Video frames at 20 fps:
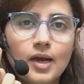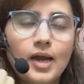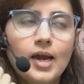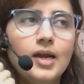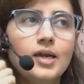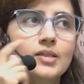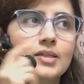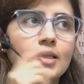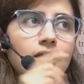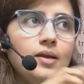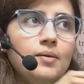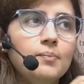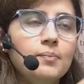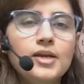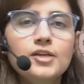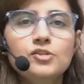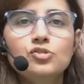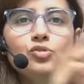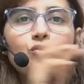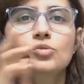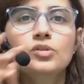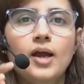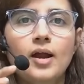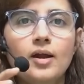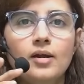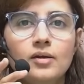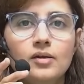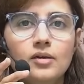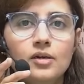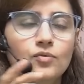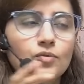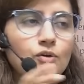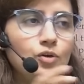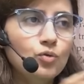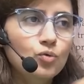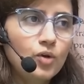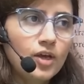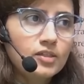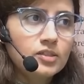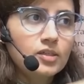and then based on that it
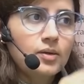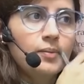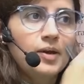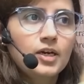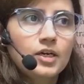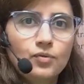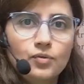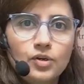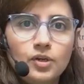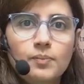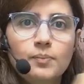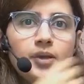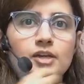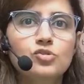will do like some activity.